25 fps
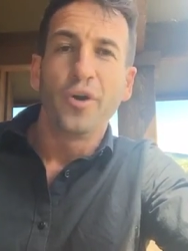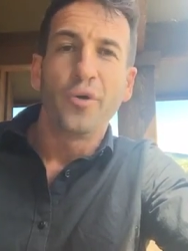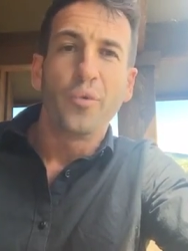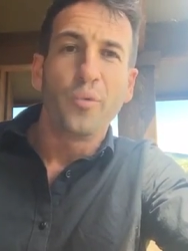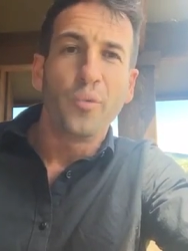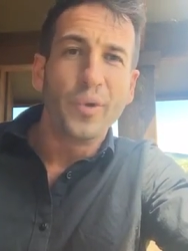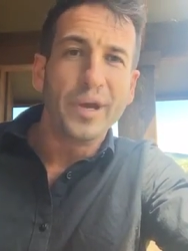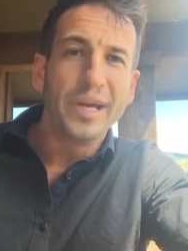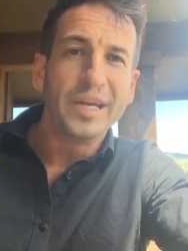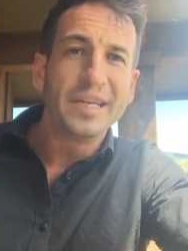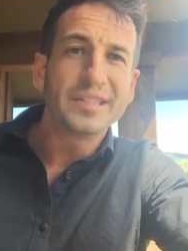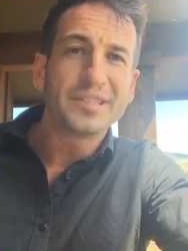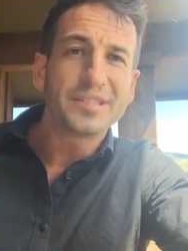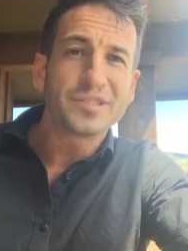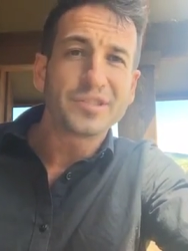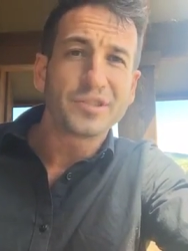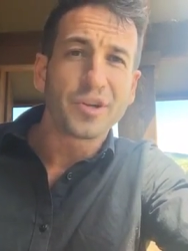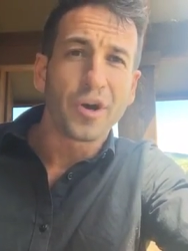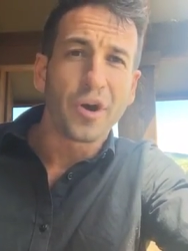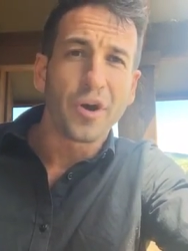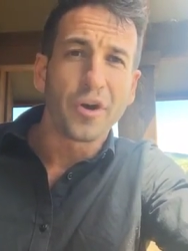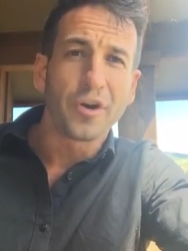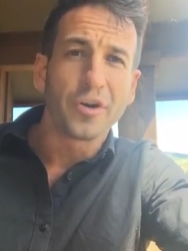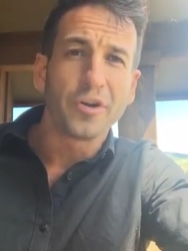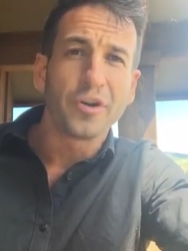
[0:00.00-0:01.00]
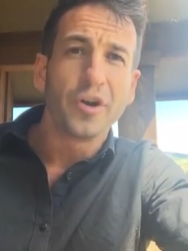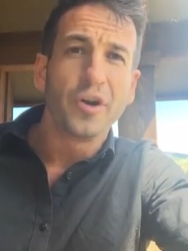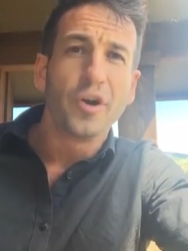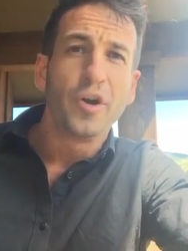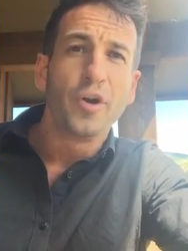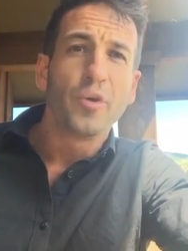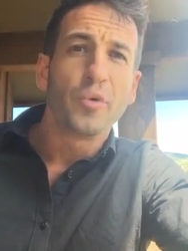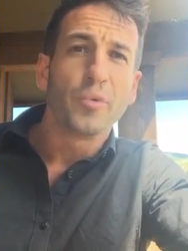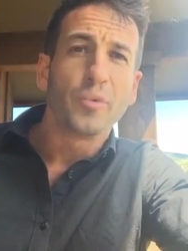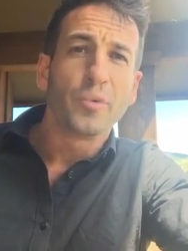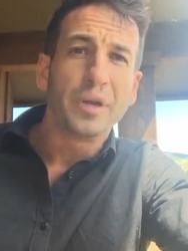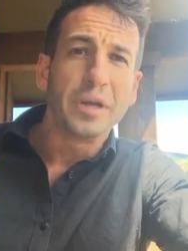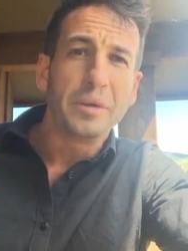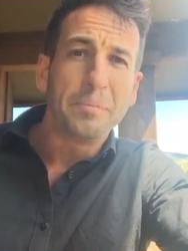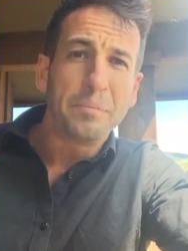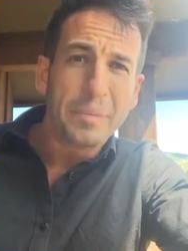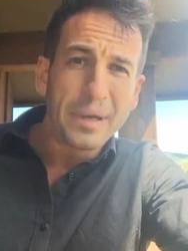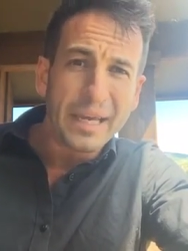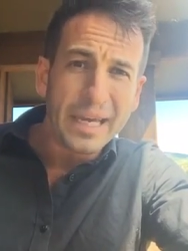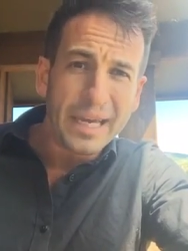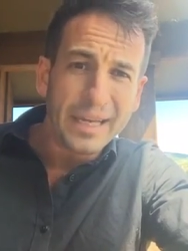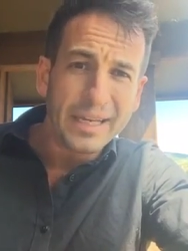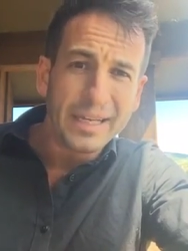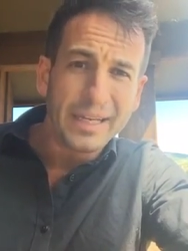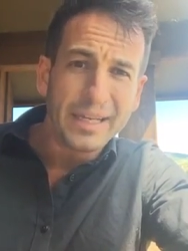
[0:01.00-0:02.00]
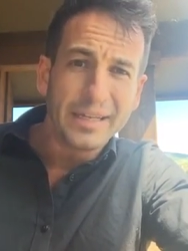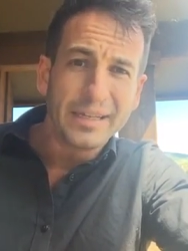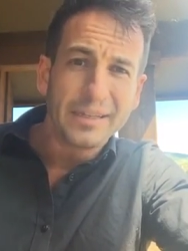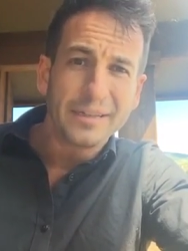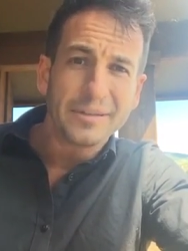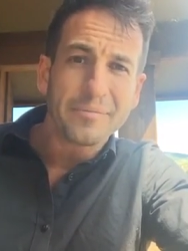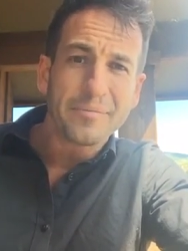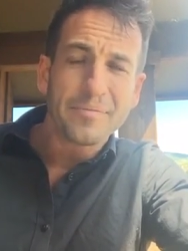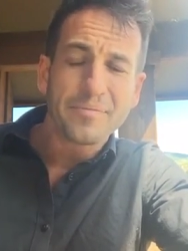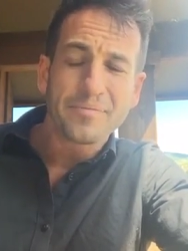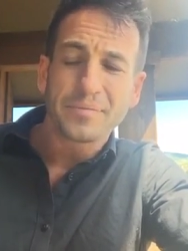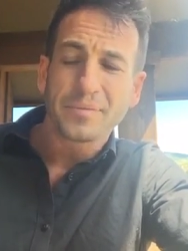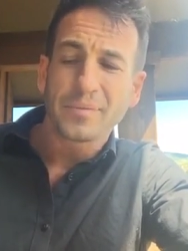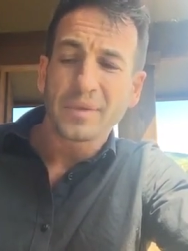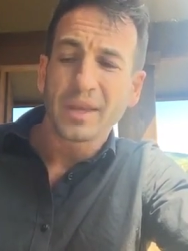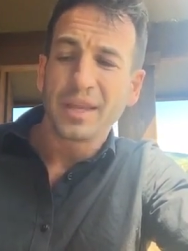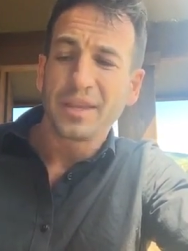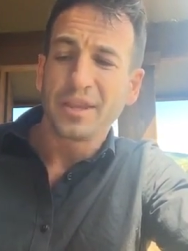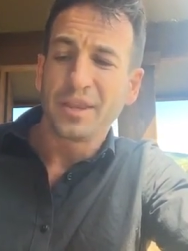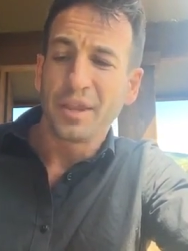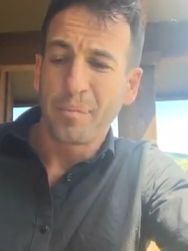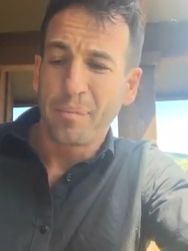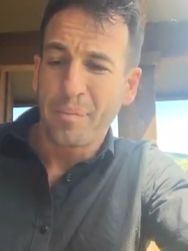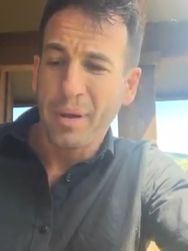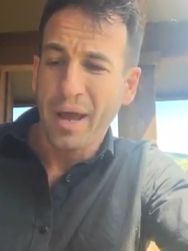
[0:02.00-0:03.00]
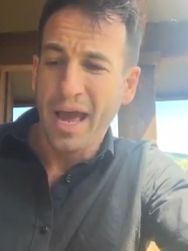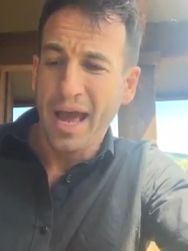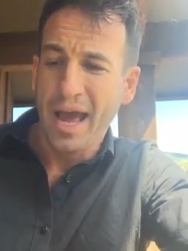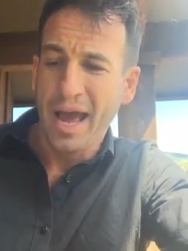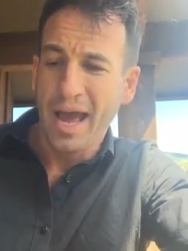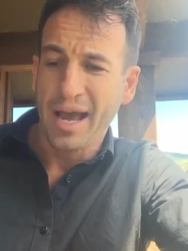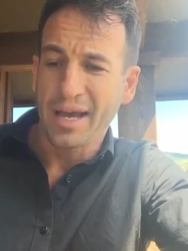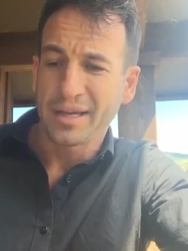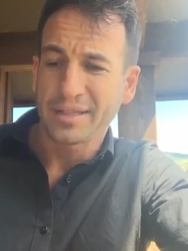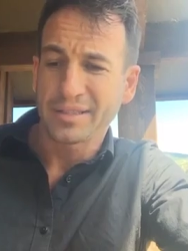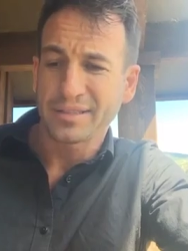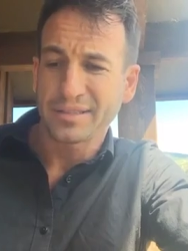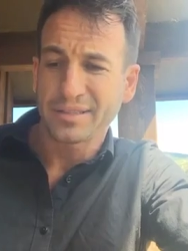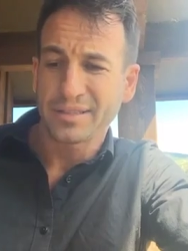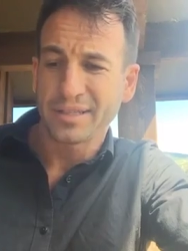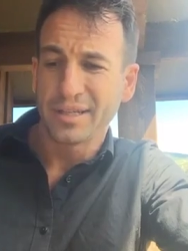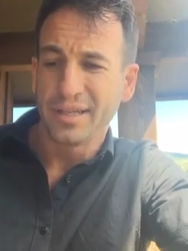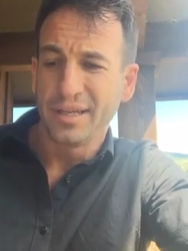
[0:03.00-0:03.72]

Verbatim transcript: we start repeating the past.